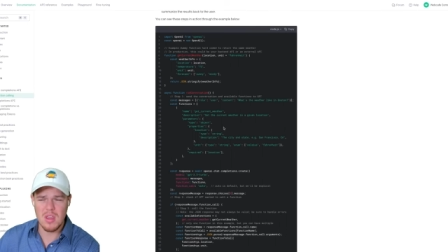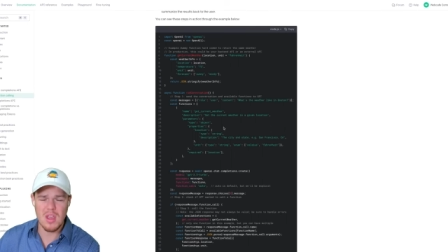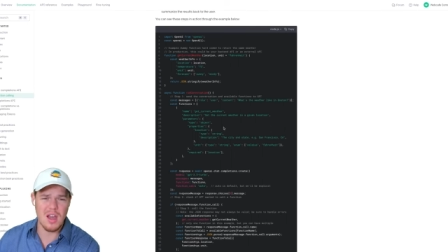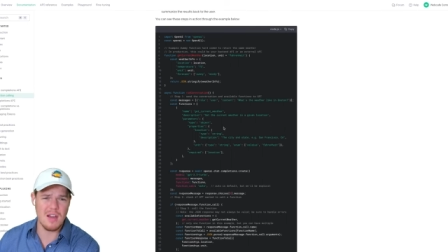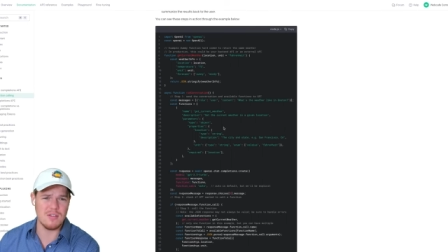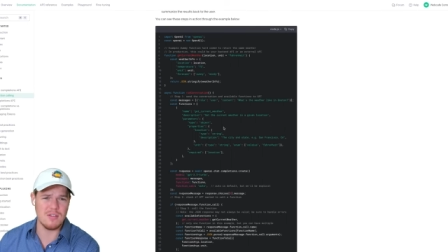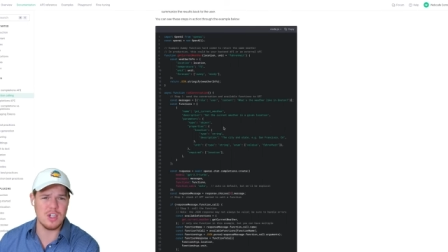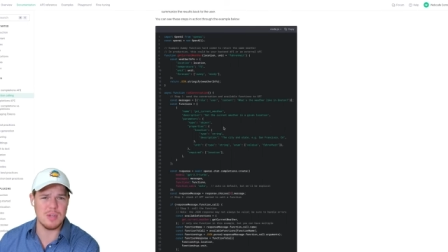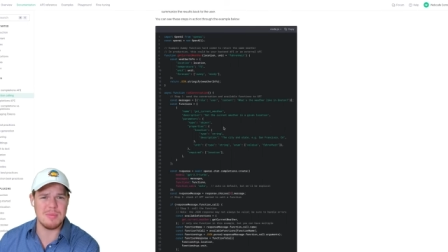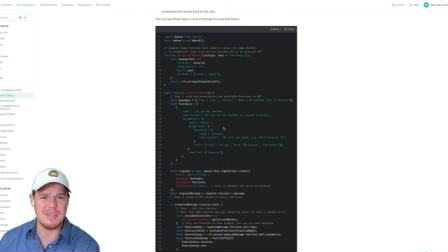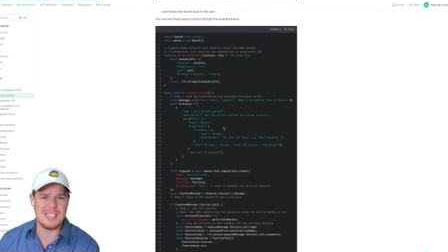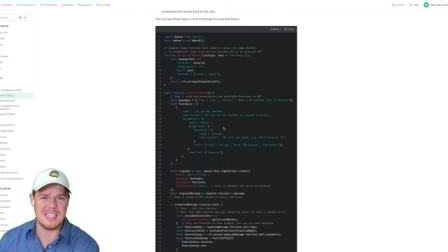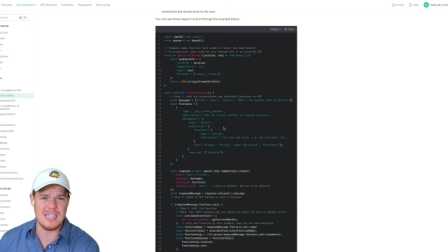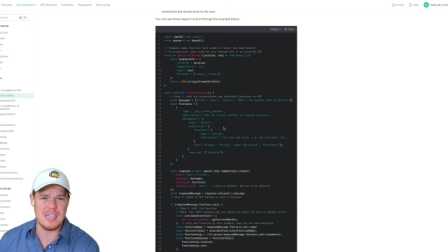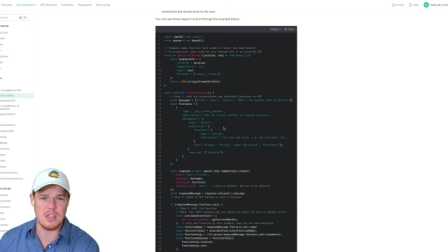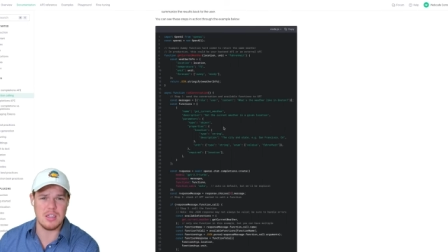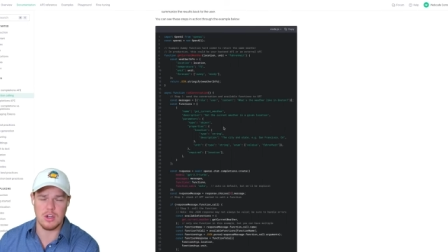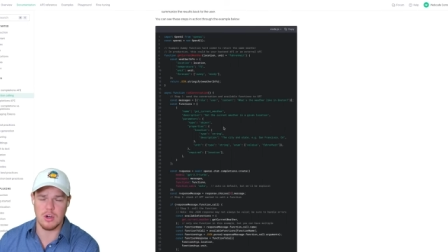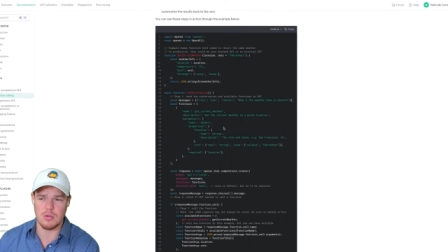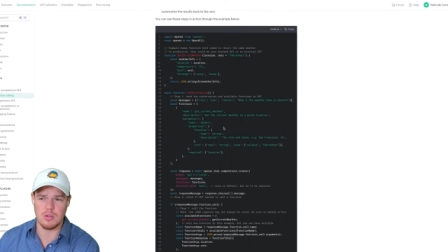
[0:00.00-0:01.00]
of
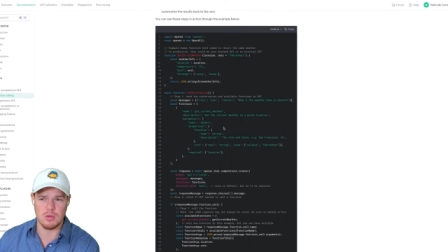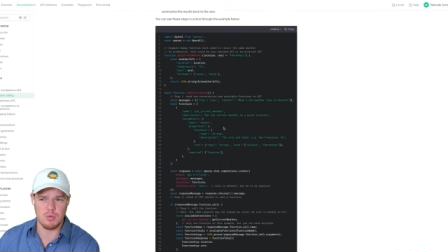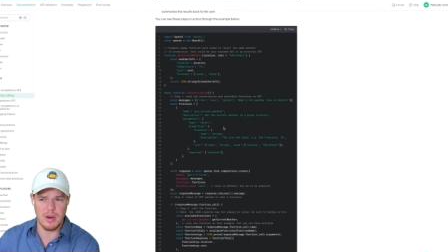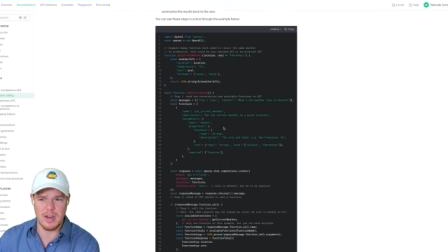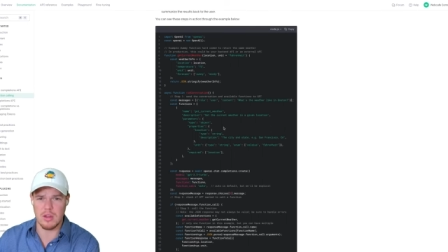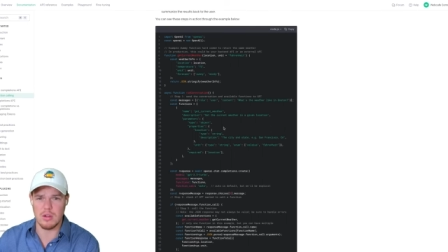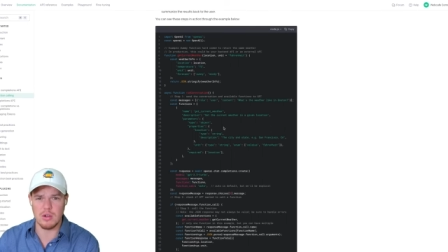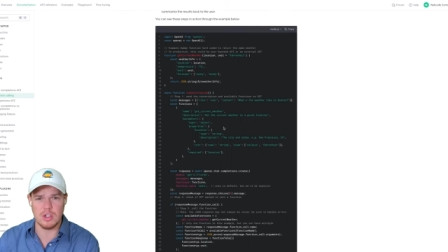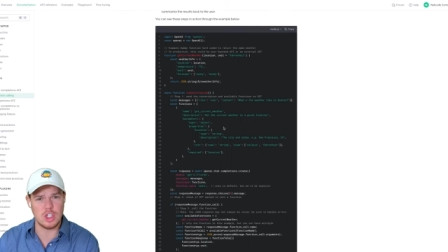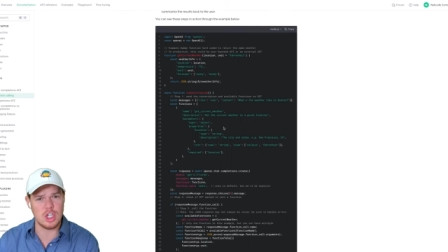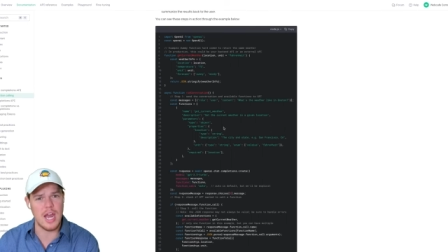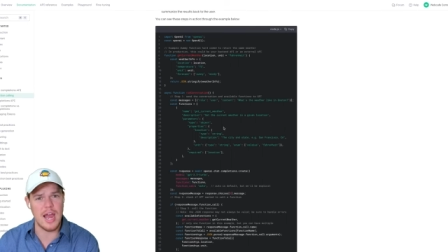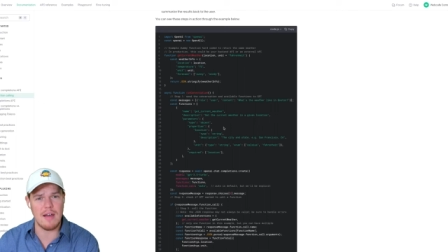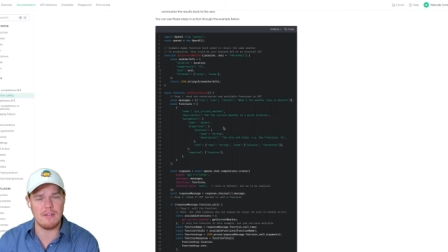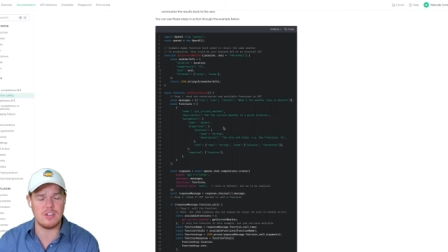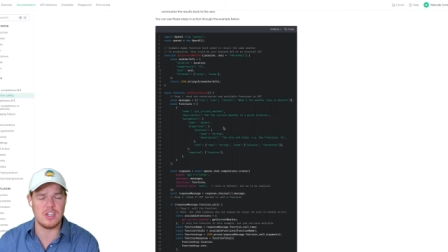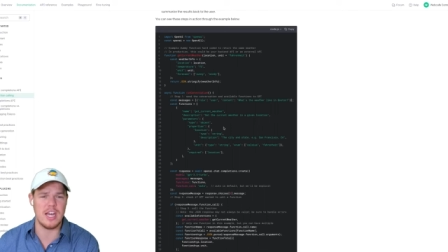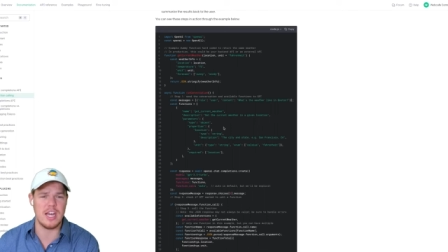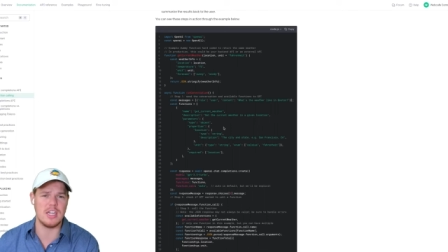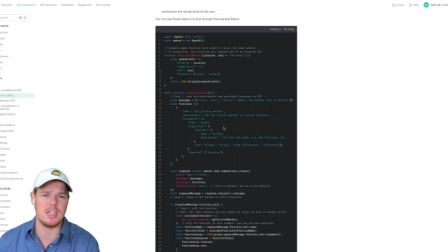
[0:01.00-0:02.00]
GPT, you know, just regular chat
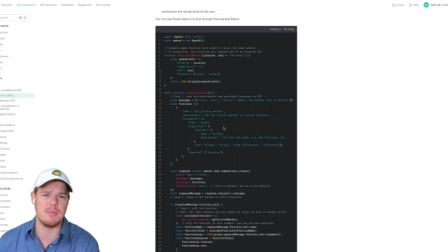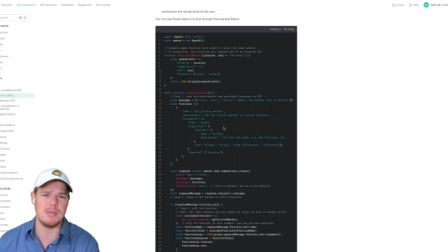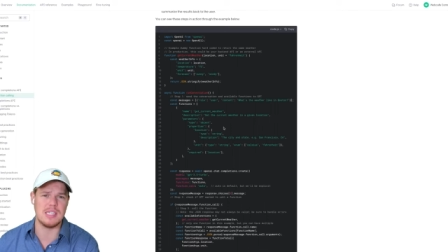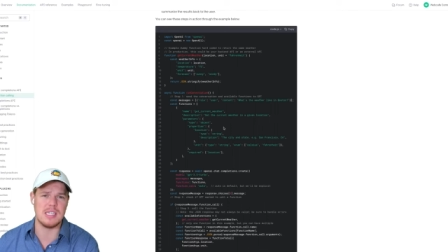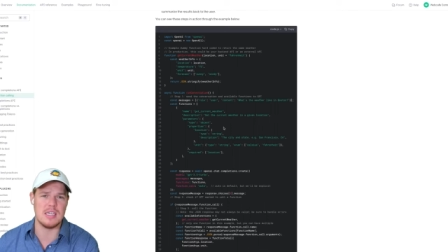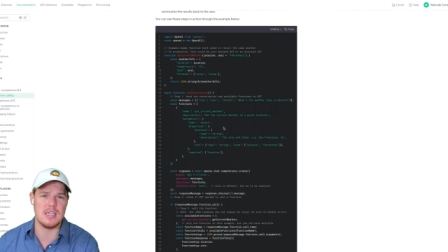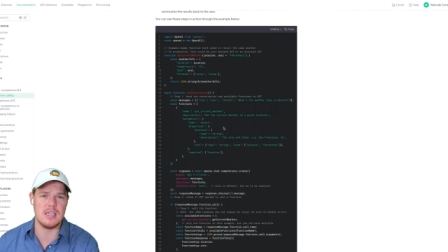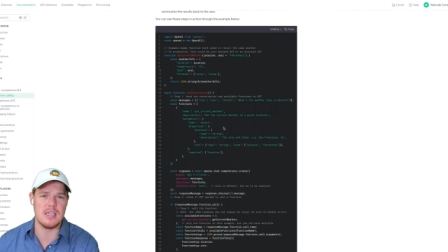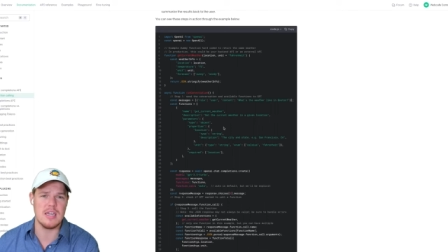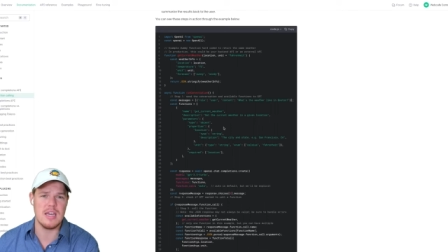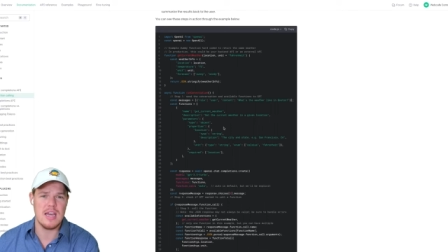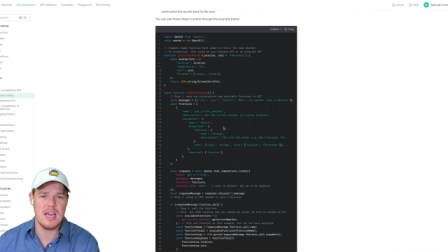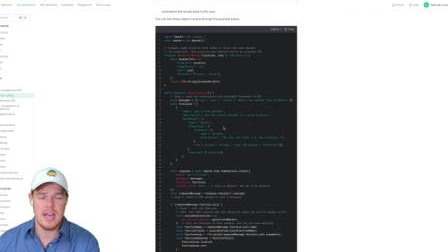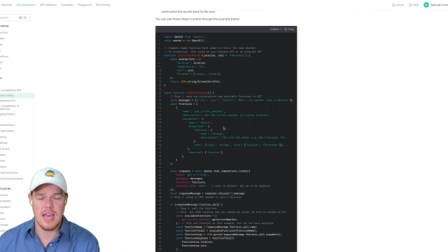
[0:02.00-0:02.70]
of chat GPT,